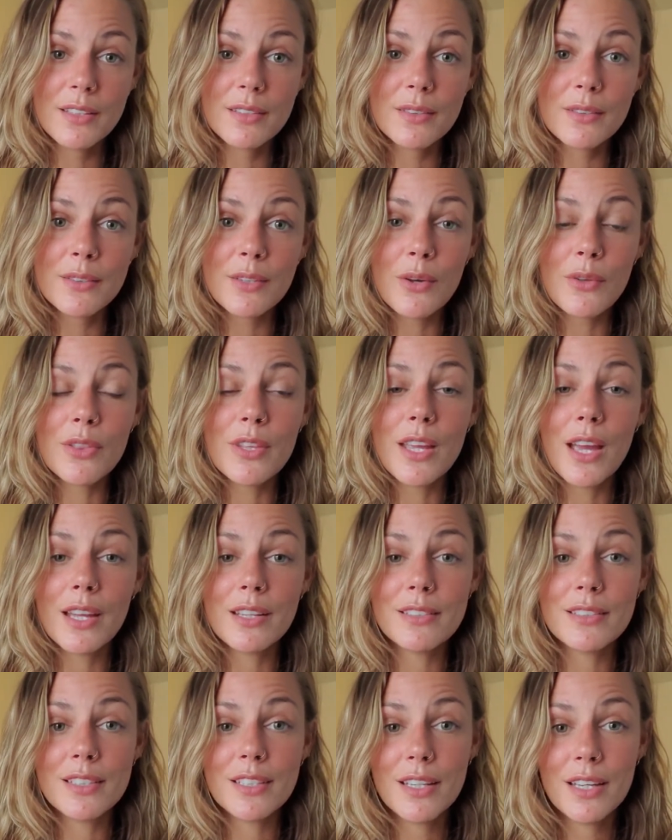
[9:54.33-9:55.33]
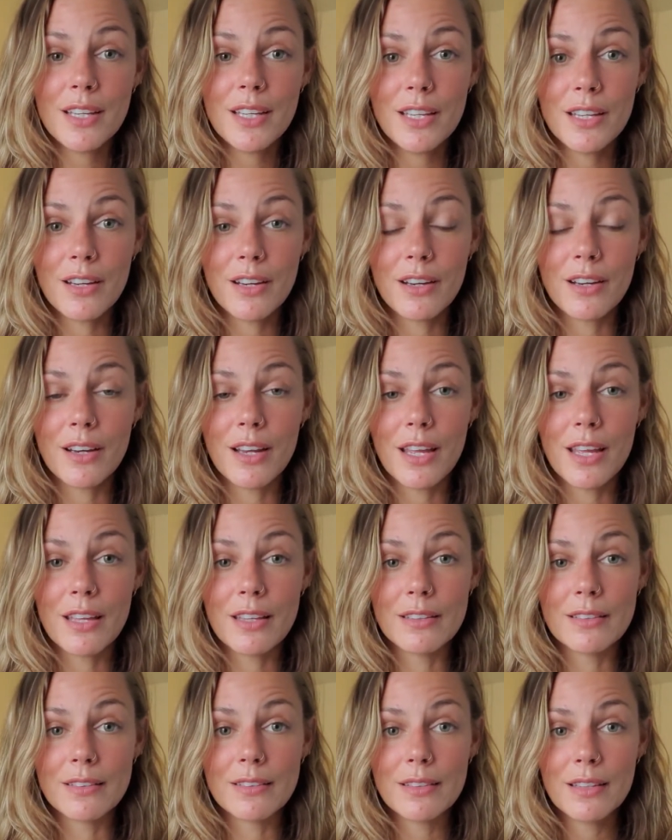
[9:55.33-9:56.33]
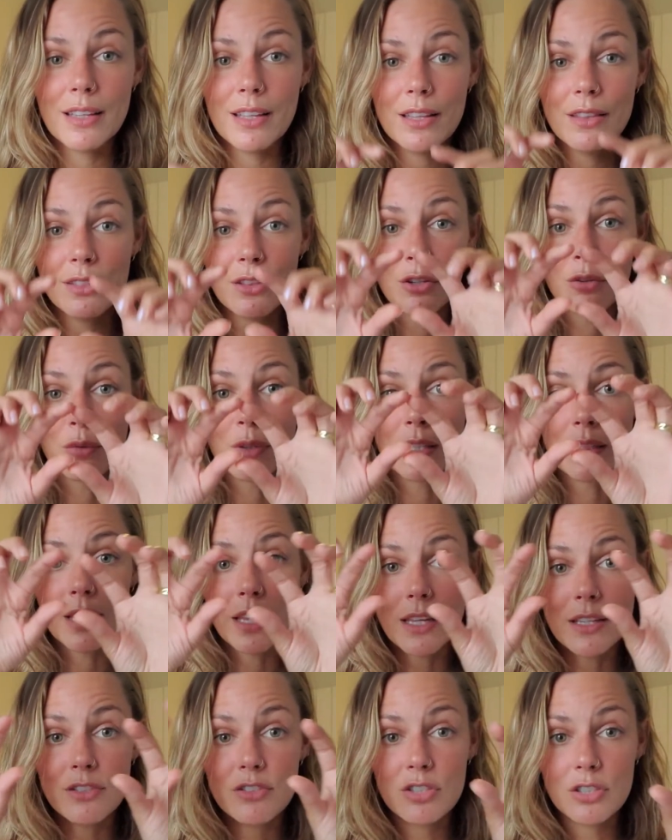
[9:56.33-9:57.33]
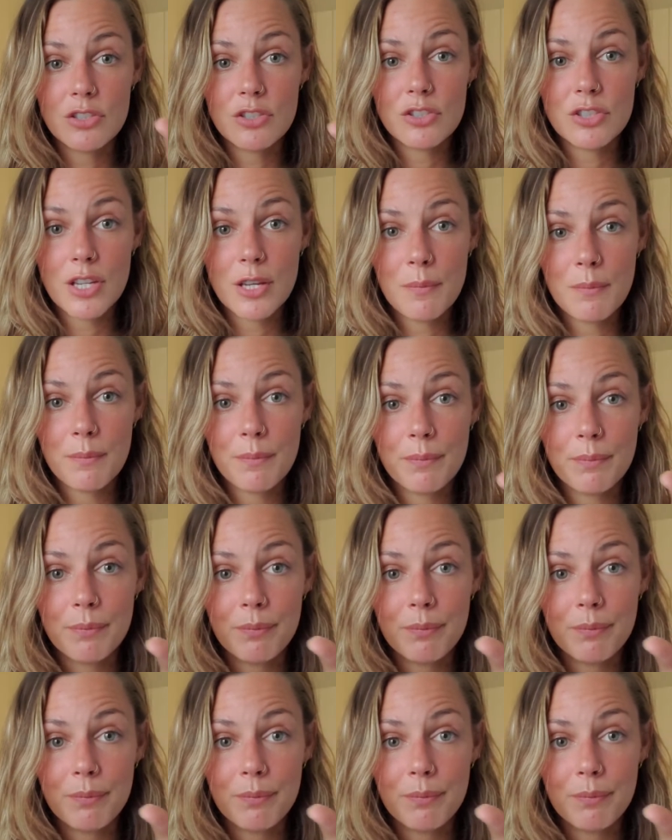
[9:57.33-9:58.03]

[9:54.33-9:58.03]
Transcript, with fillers: So the idea here is the relationship